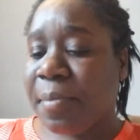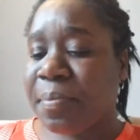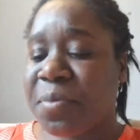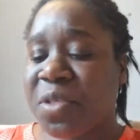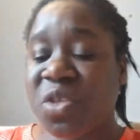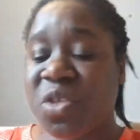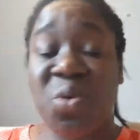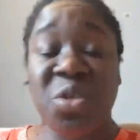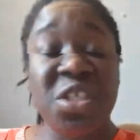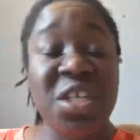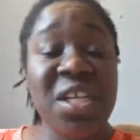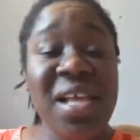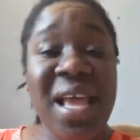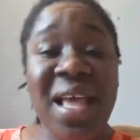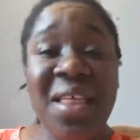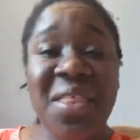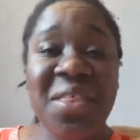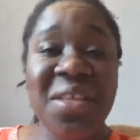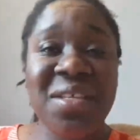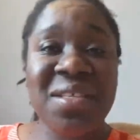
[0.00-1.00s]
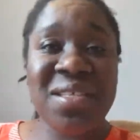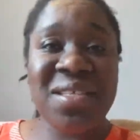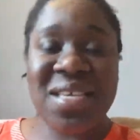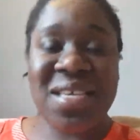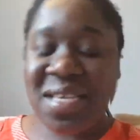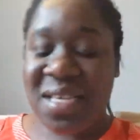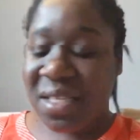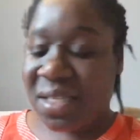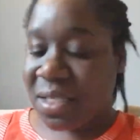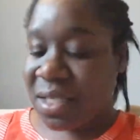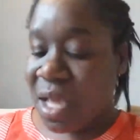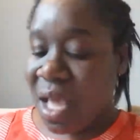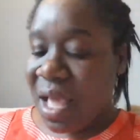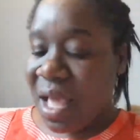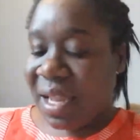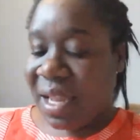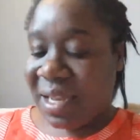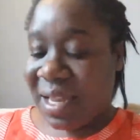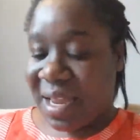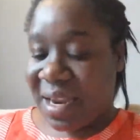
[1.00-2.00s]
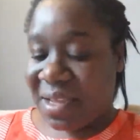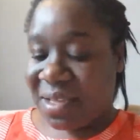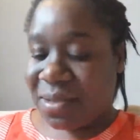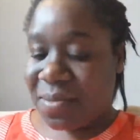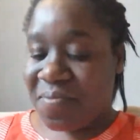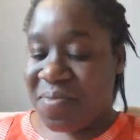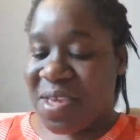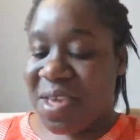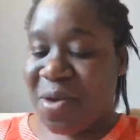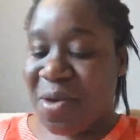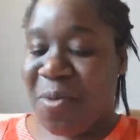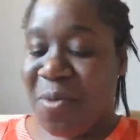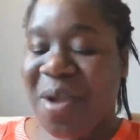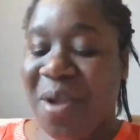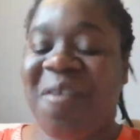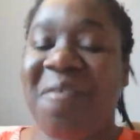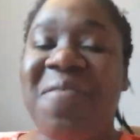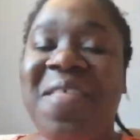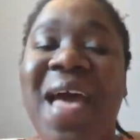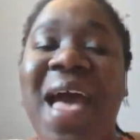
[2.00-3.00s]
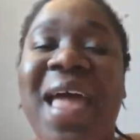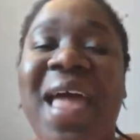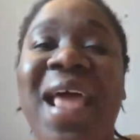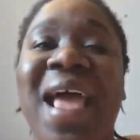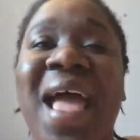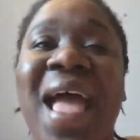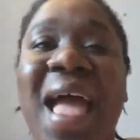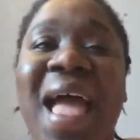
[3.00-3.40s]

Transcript: social health in teens, let us be aware of that.